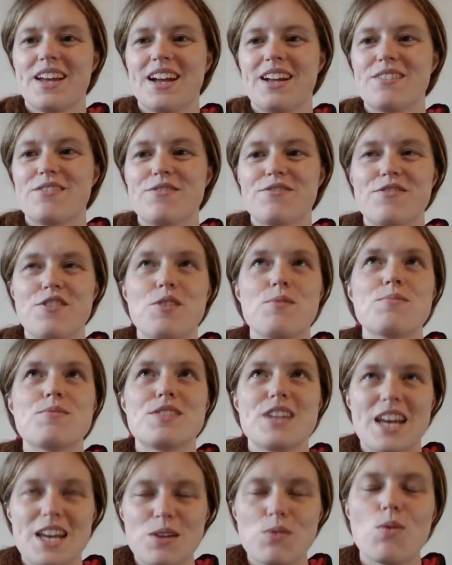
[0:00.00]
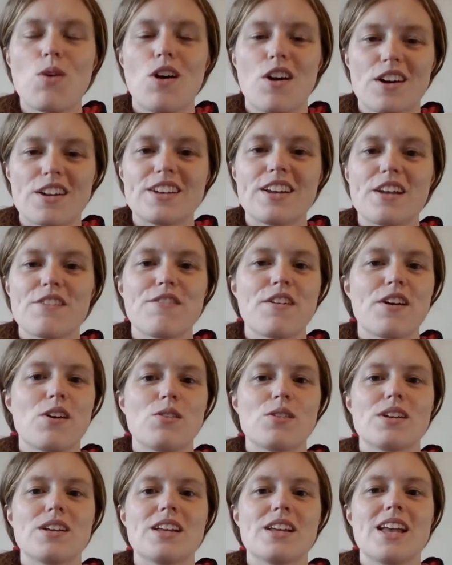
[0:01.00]
And from day one, I
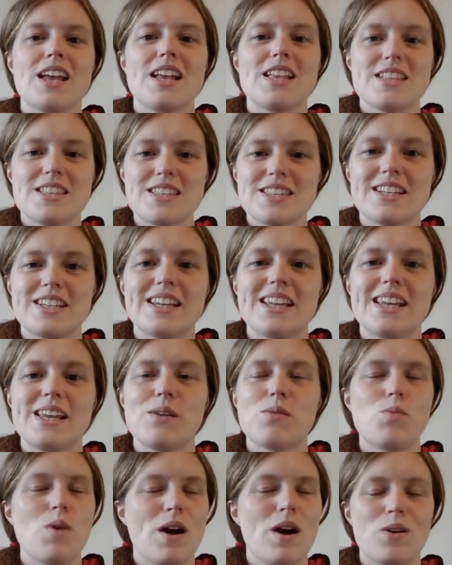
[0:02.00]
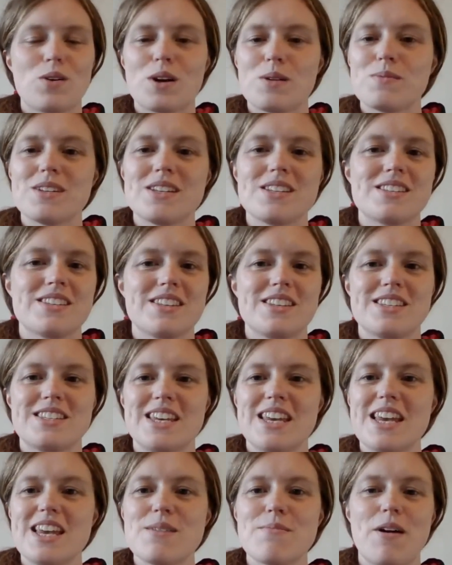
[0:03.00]
felt instantly welcomed into the
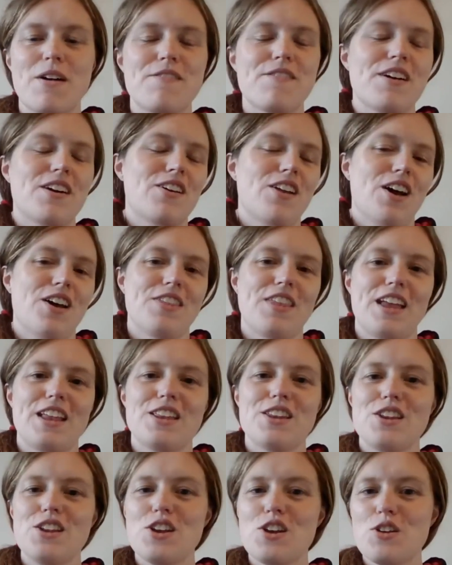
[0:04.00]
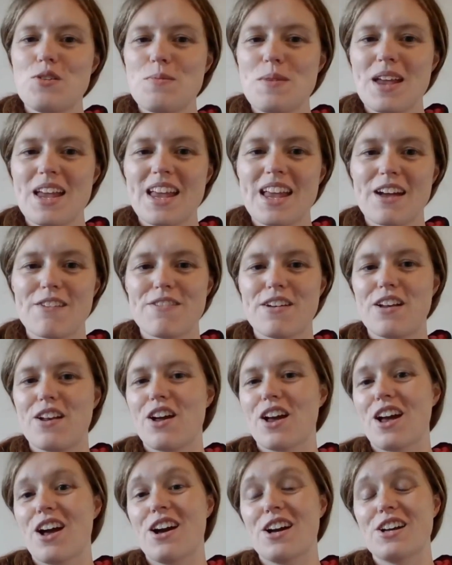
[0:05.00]
team. I felt like they knew me. I felt
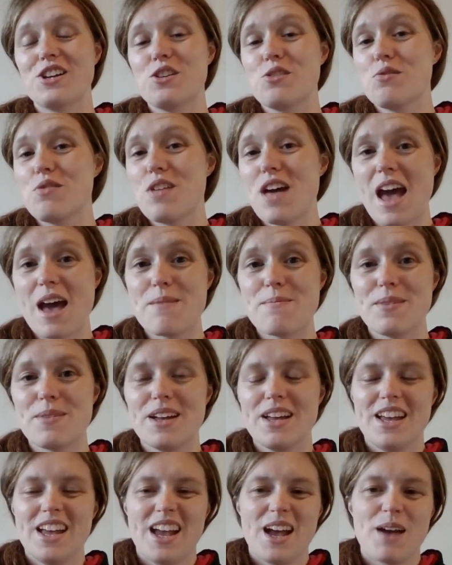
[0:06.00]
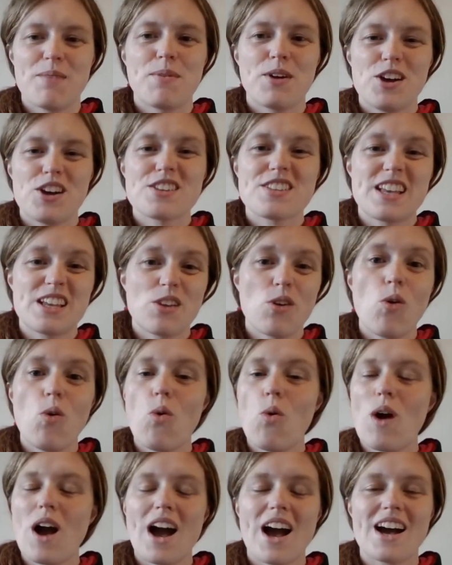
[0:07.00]
like I knew them. And because they'd
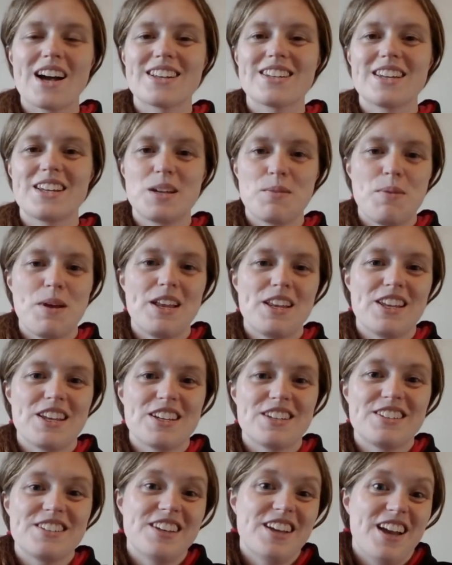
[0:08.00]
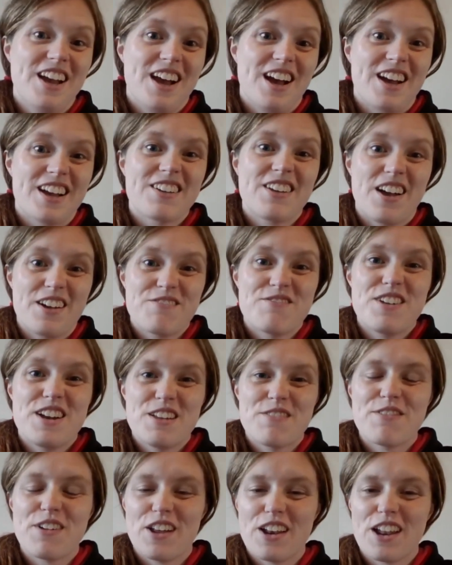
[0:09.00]
all had an opinion, I
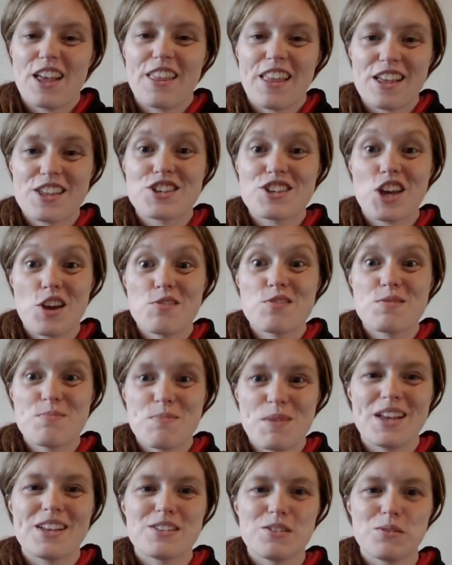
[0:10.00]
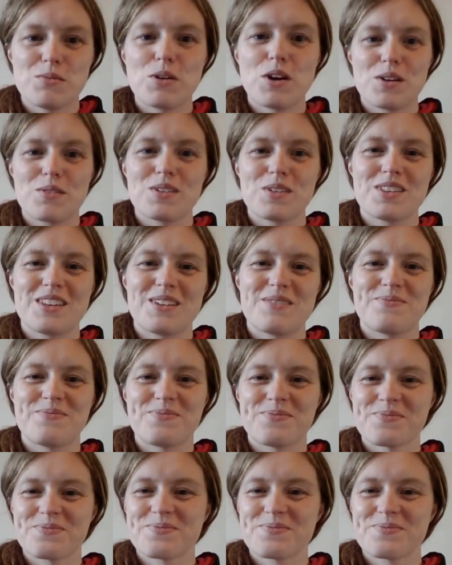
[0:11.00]
really felt like they chose me to work with them.